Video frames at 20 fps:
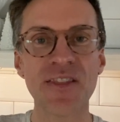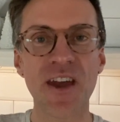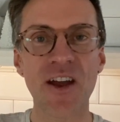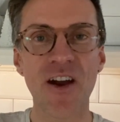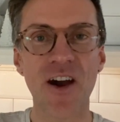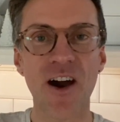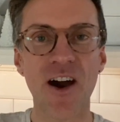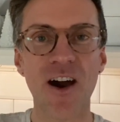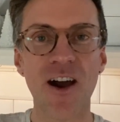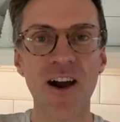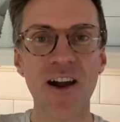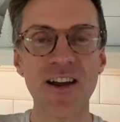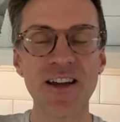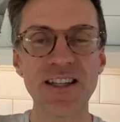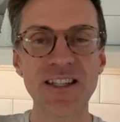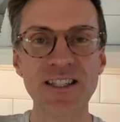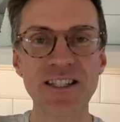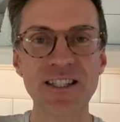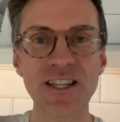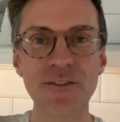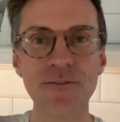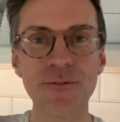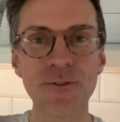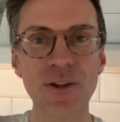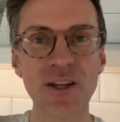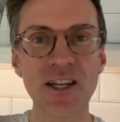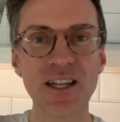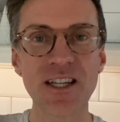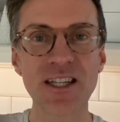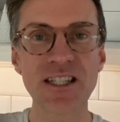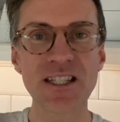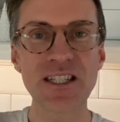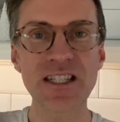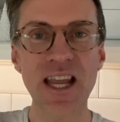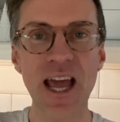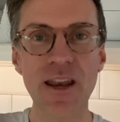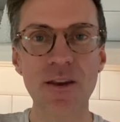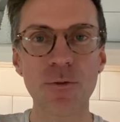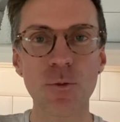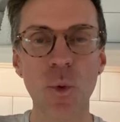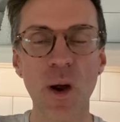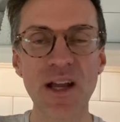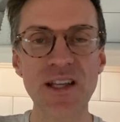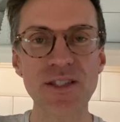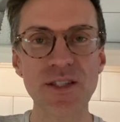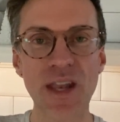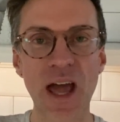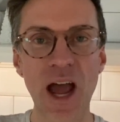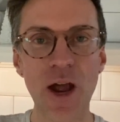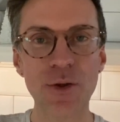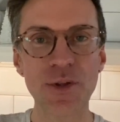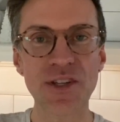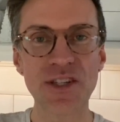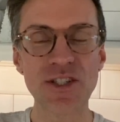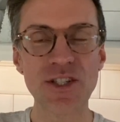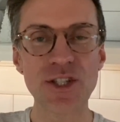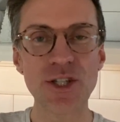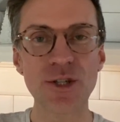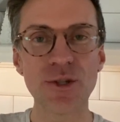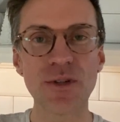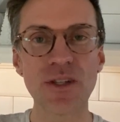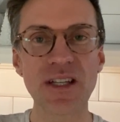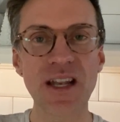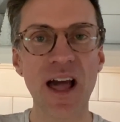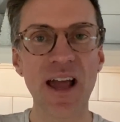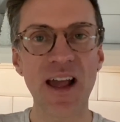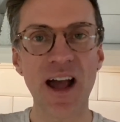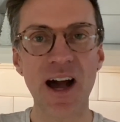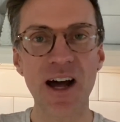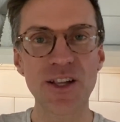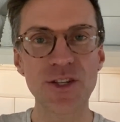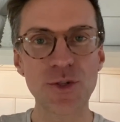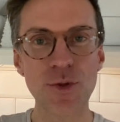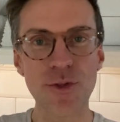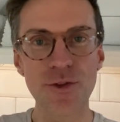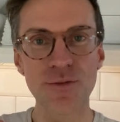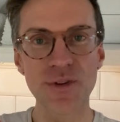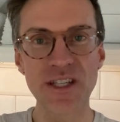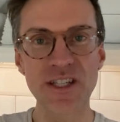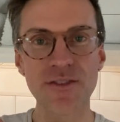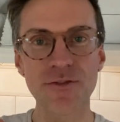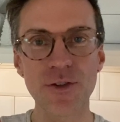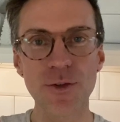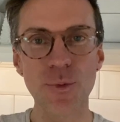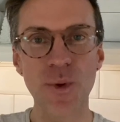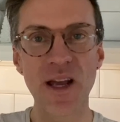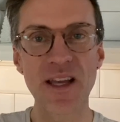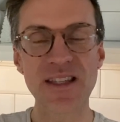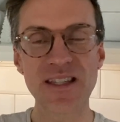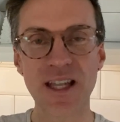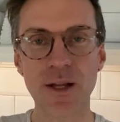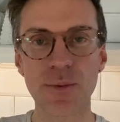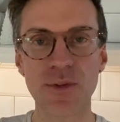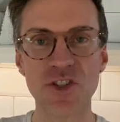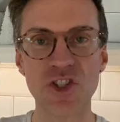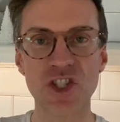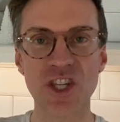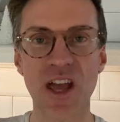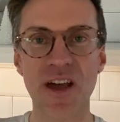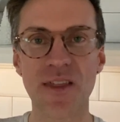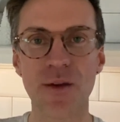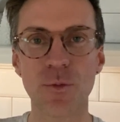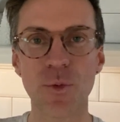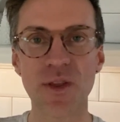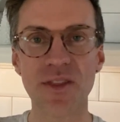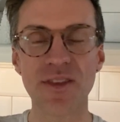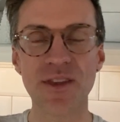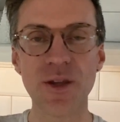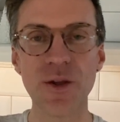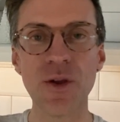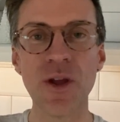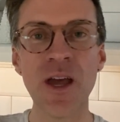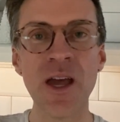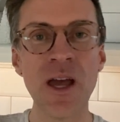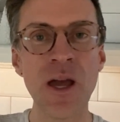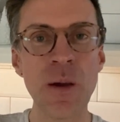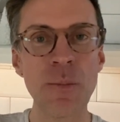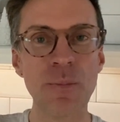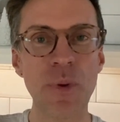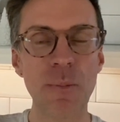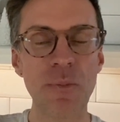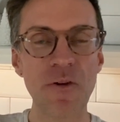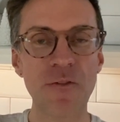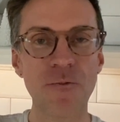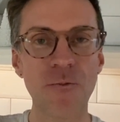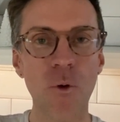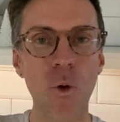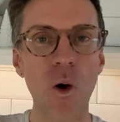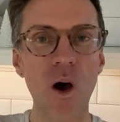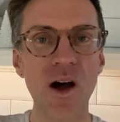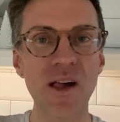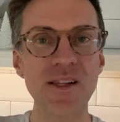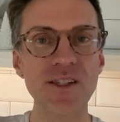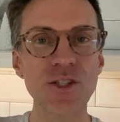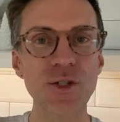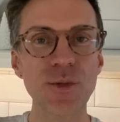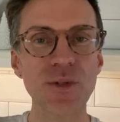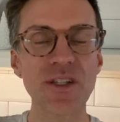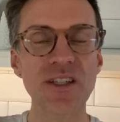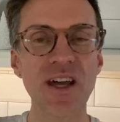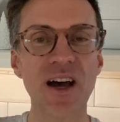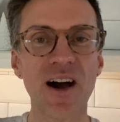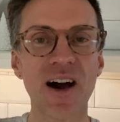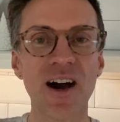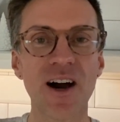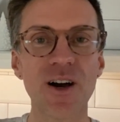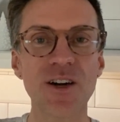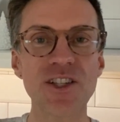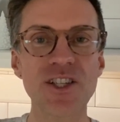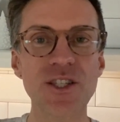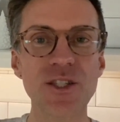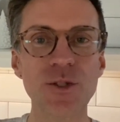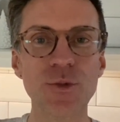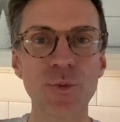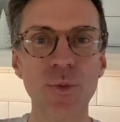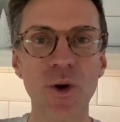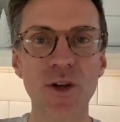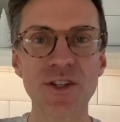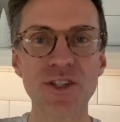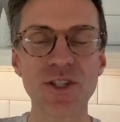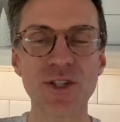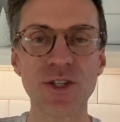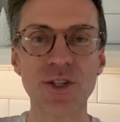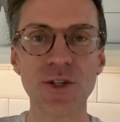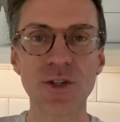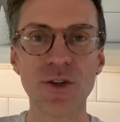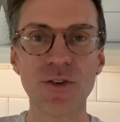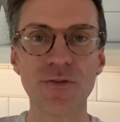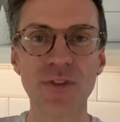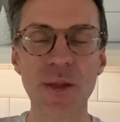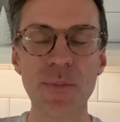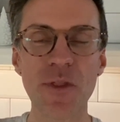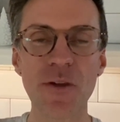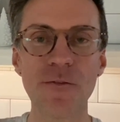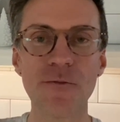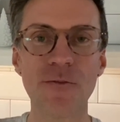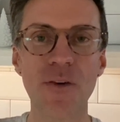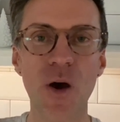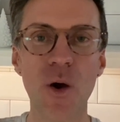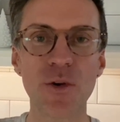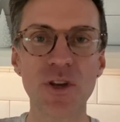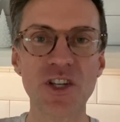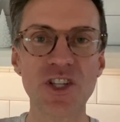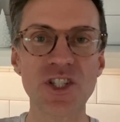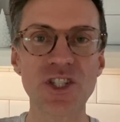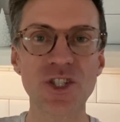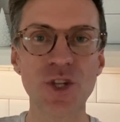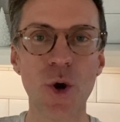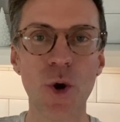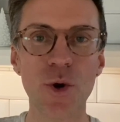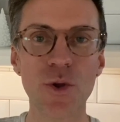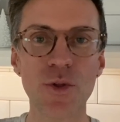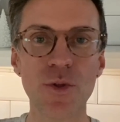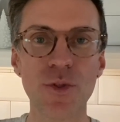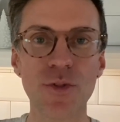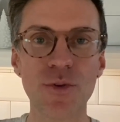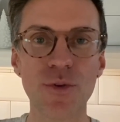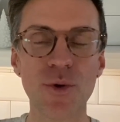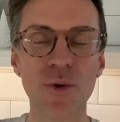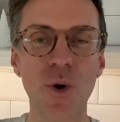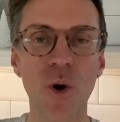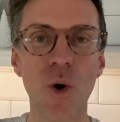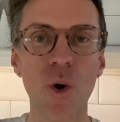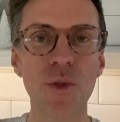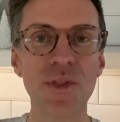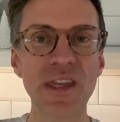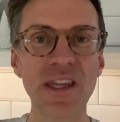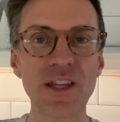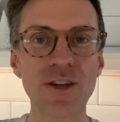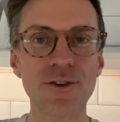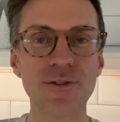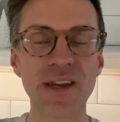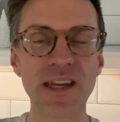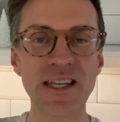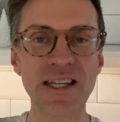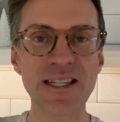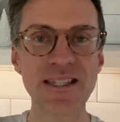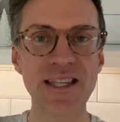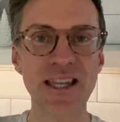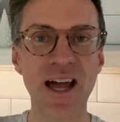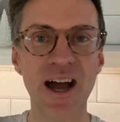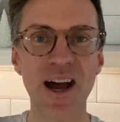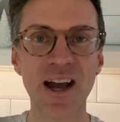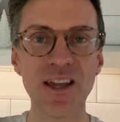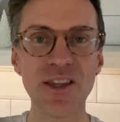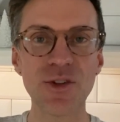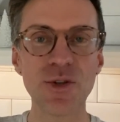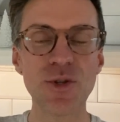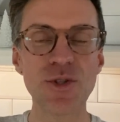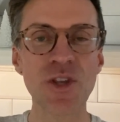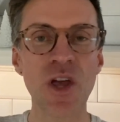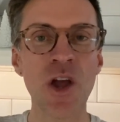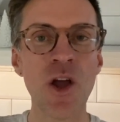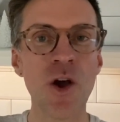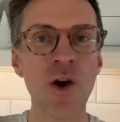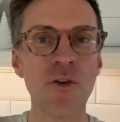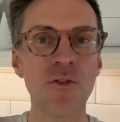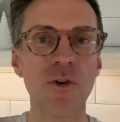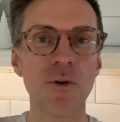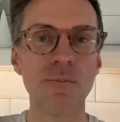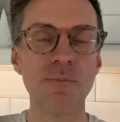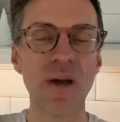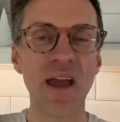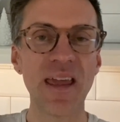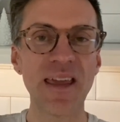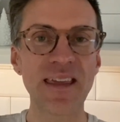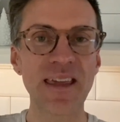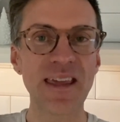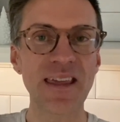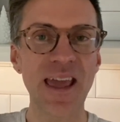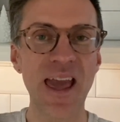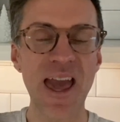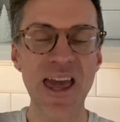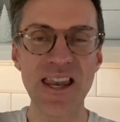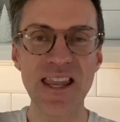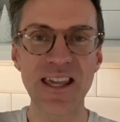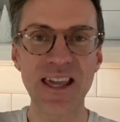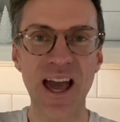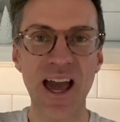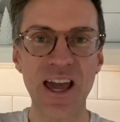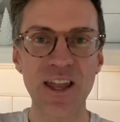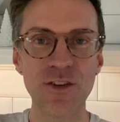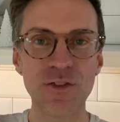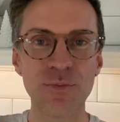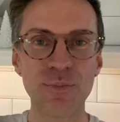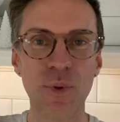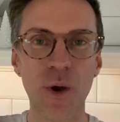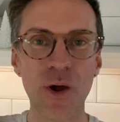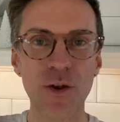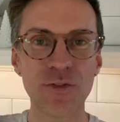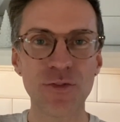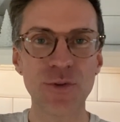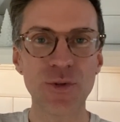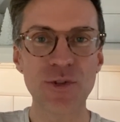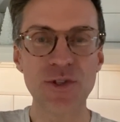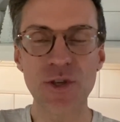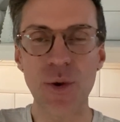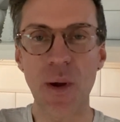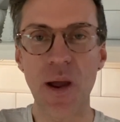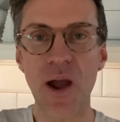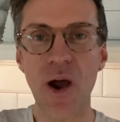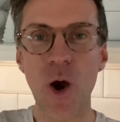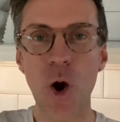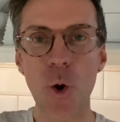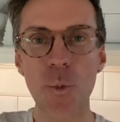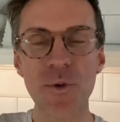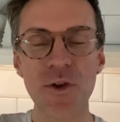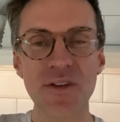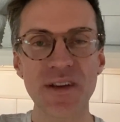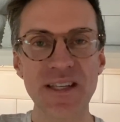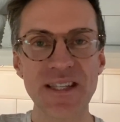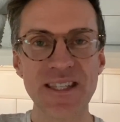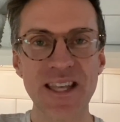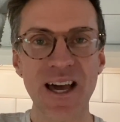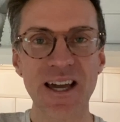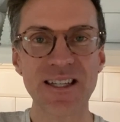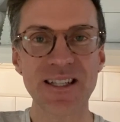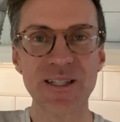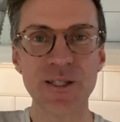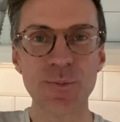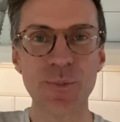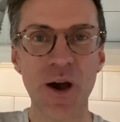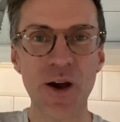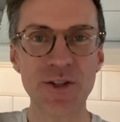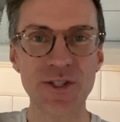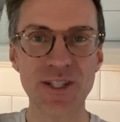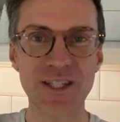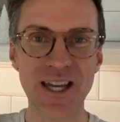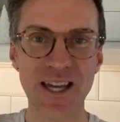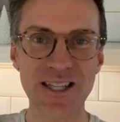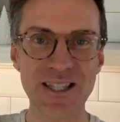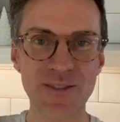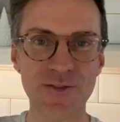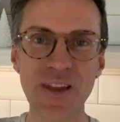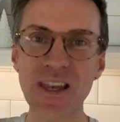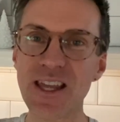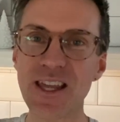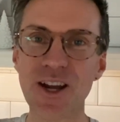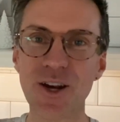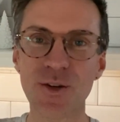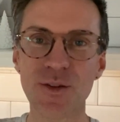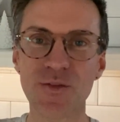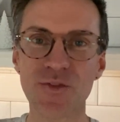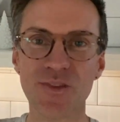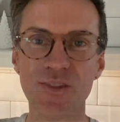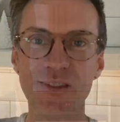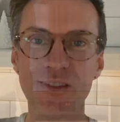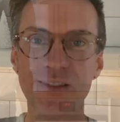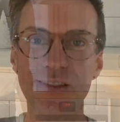There are different kind of ways on how you can do it. Like I'll do 3 different ways and I will share them with you. But before I'll do it, I just want to flip the phone and just talk you through all the ingredients that I use for making any kind of bird food. So I hope you're excited about today's video.